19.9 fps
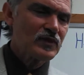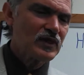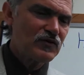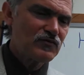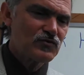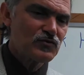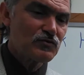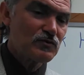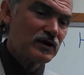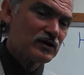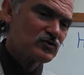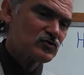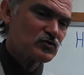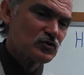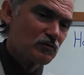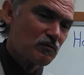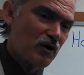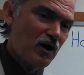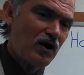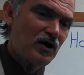if you're next
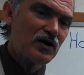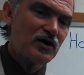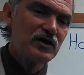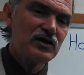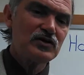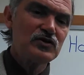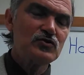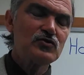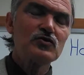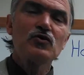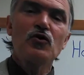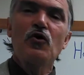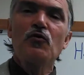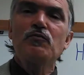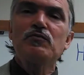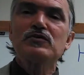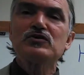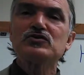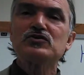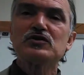to a park and you can
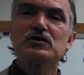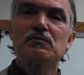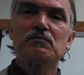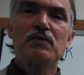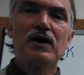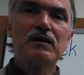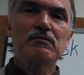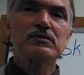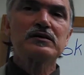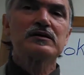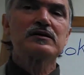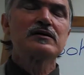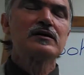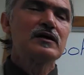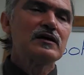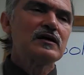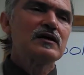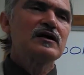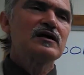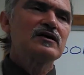open to the public,
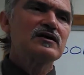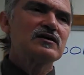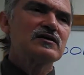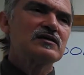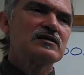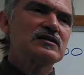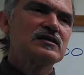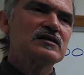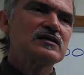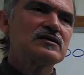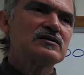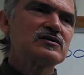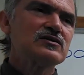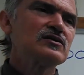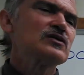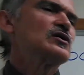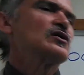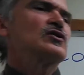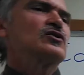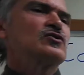then
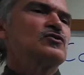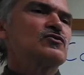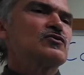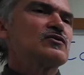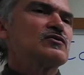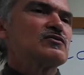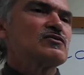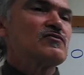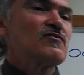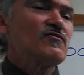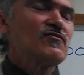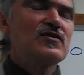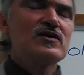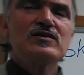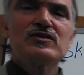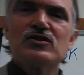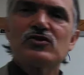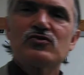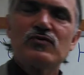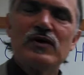you can
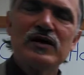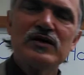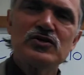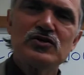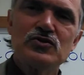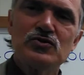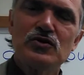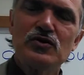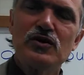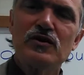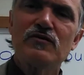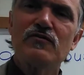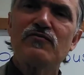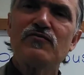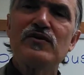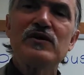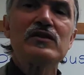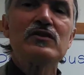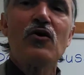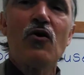feed the stranger, you can
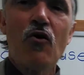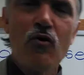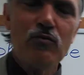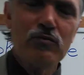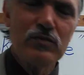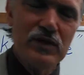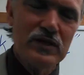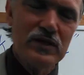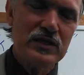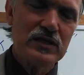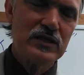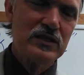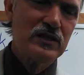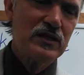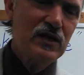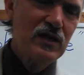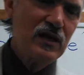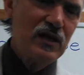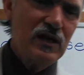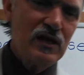feed the homeless.
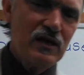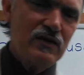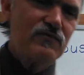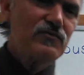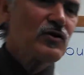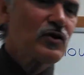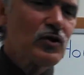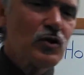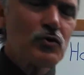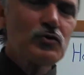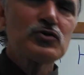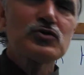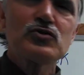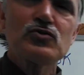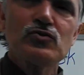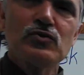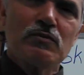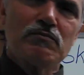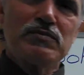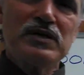If you're close
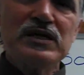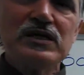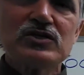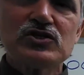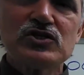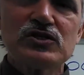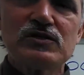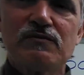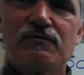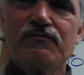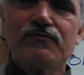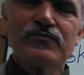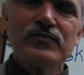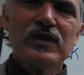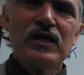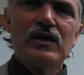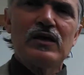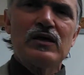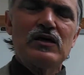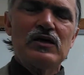to the beach,
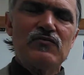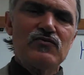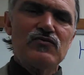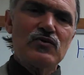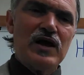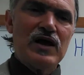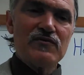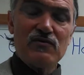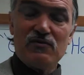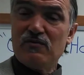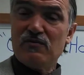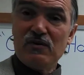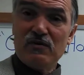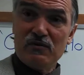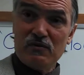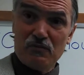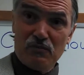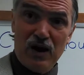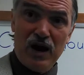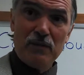if you have
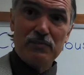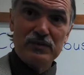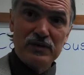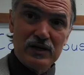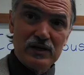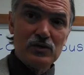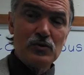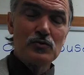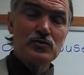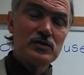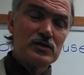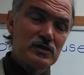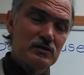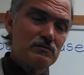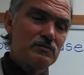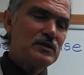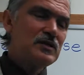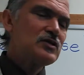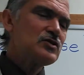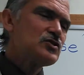a property close to
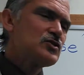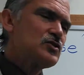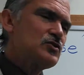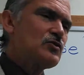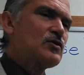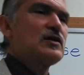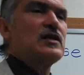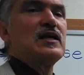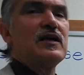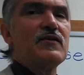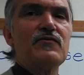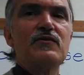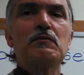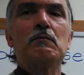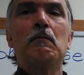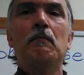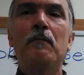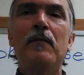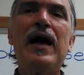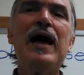the beach, you could
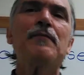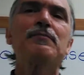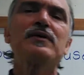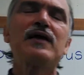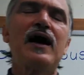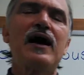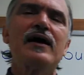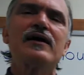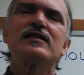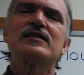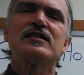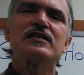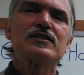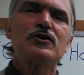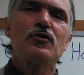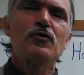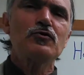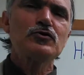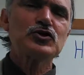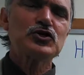even baptize in
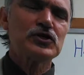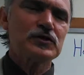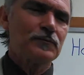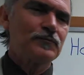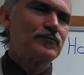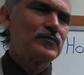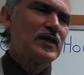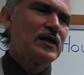the ocean